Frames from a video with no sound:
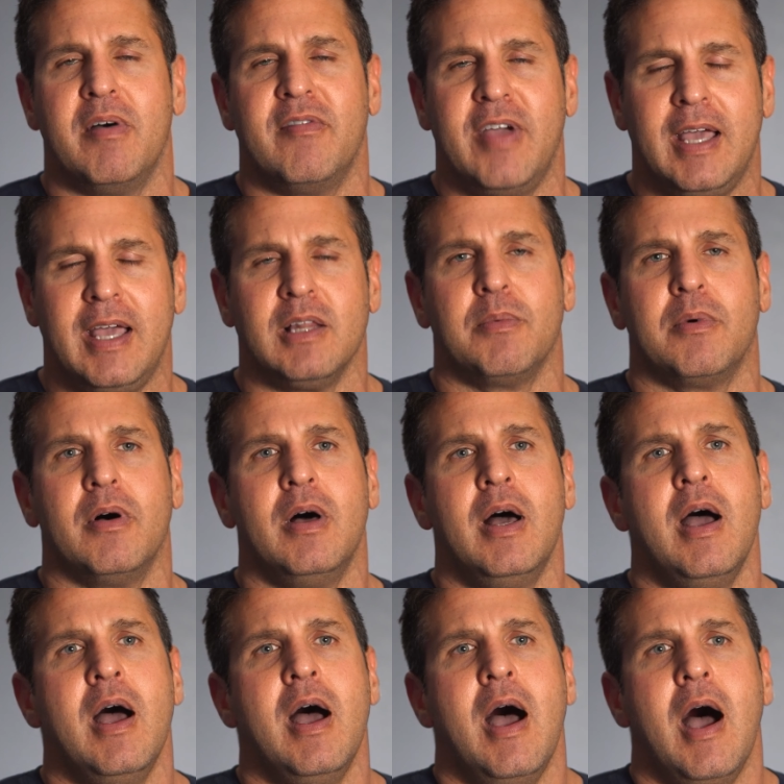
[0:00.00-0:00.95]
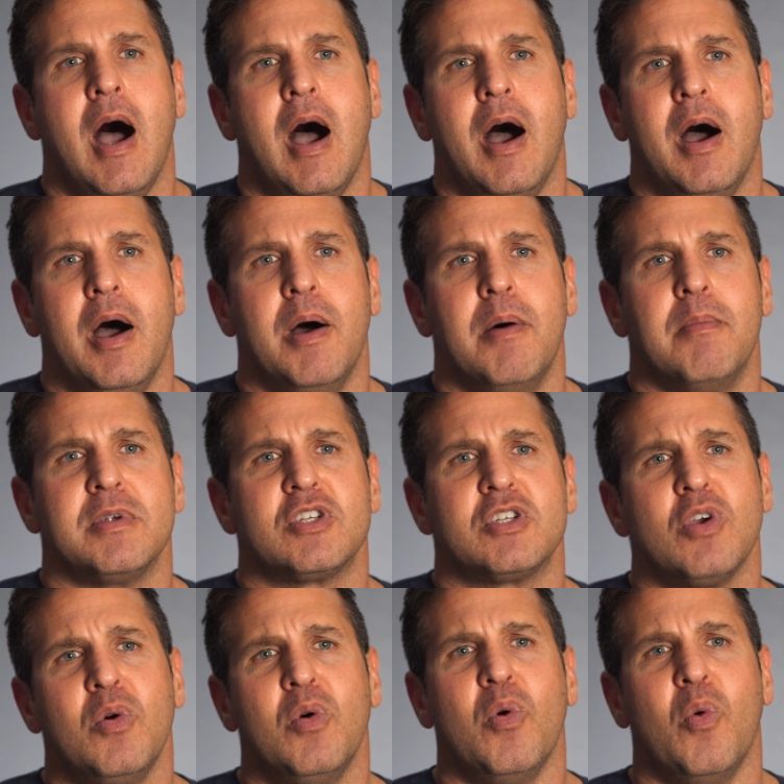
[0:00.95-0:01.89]
available. Um,
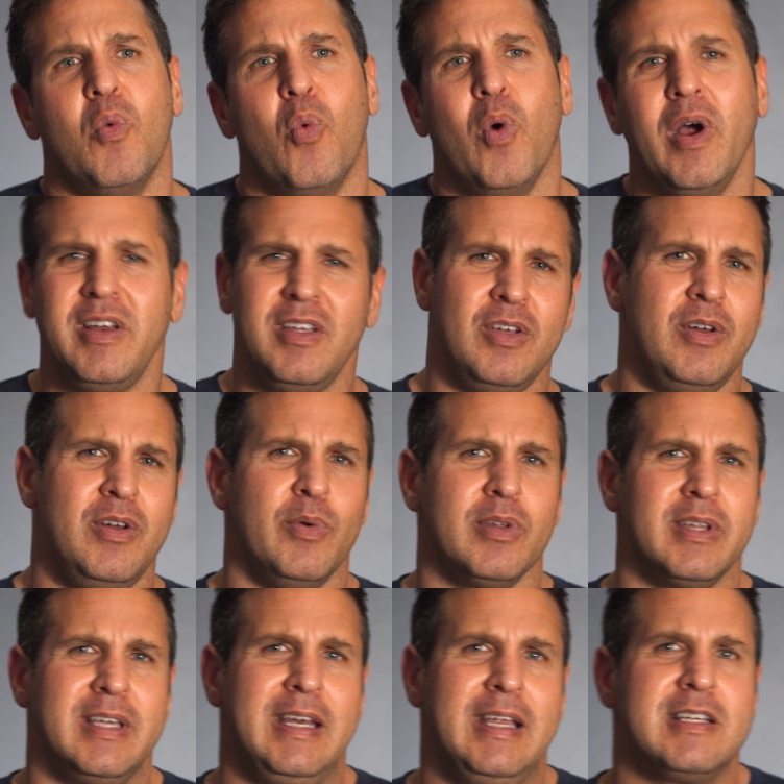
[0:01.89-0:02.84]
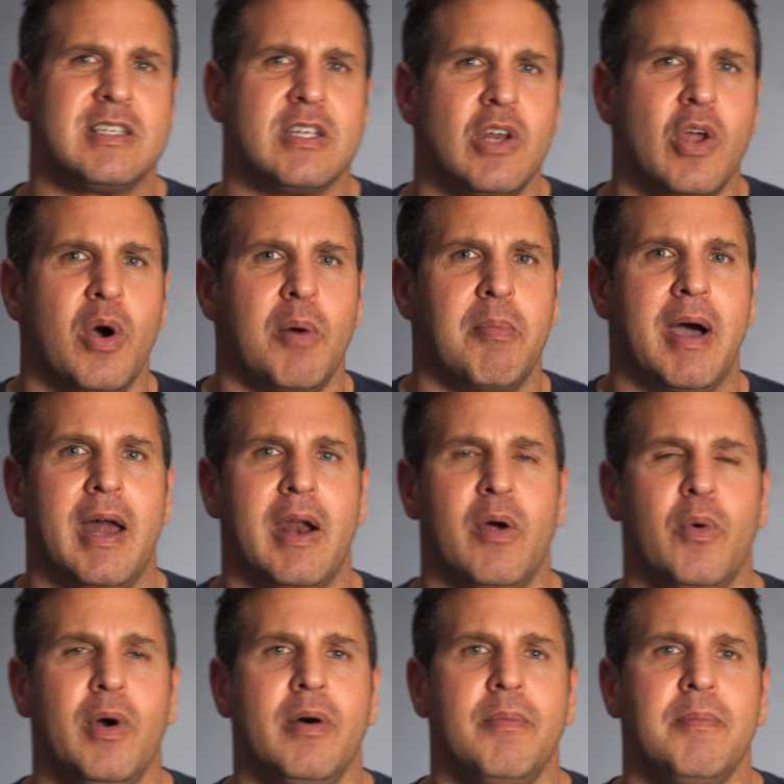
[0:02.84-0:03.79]
so what do you really need to know about
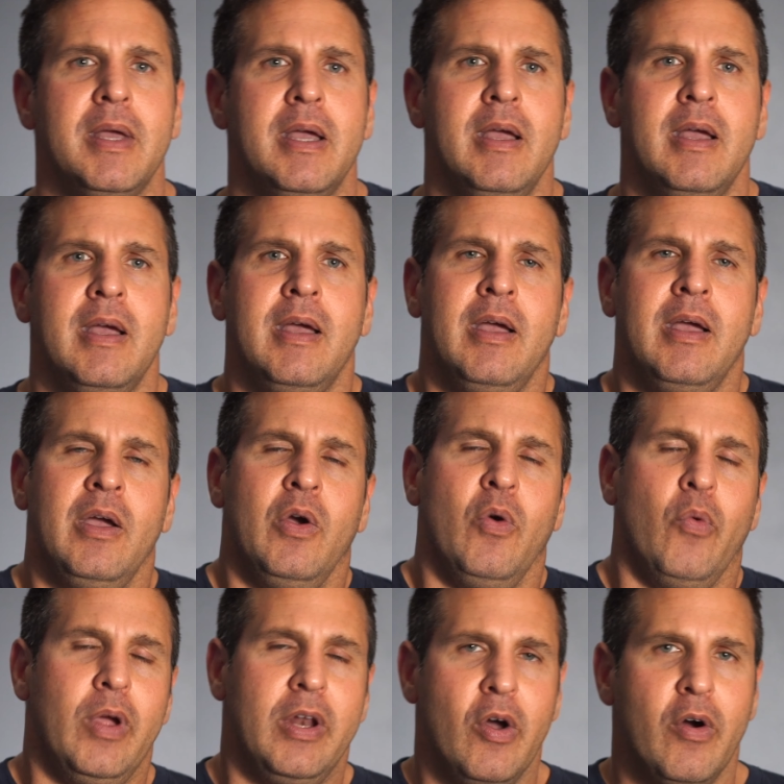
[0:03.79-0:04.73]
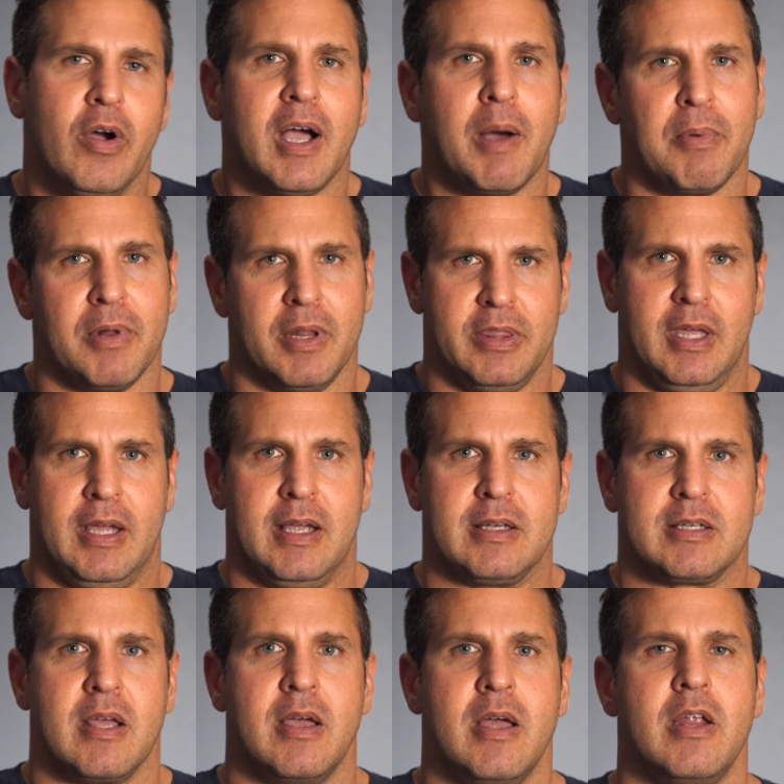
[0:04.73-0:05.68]
it? Well, we know a couple of
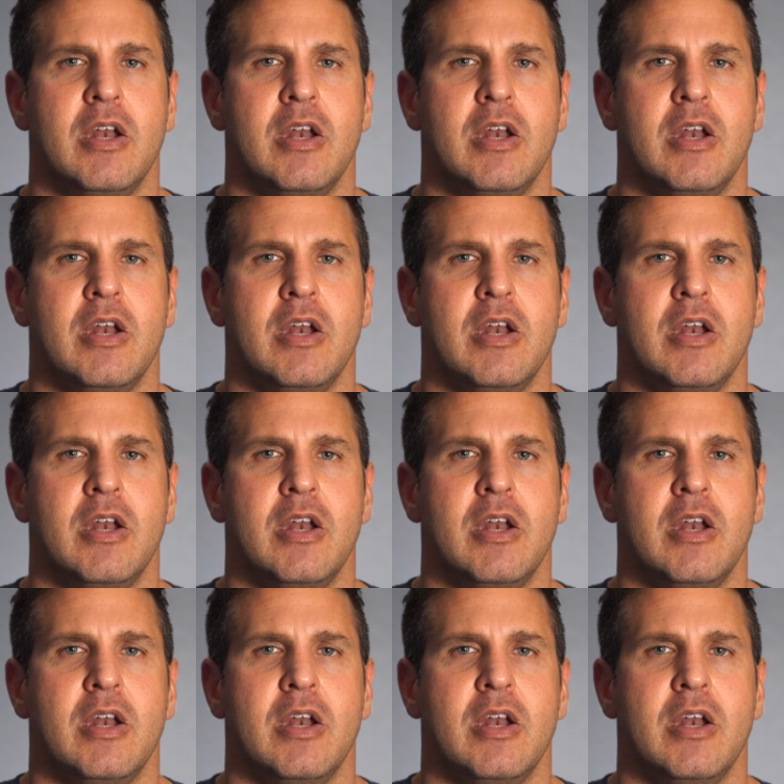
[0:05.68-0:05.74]
things.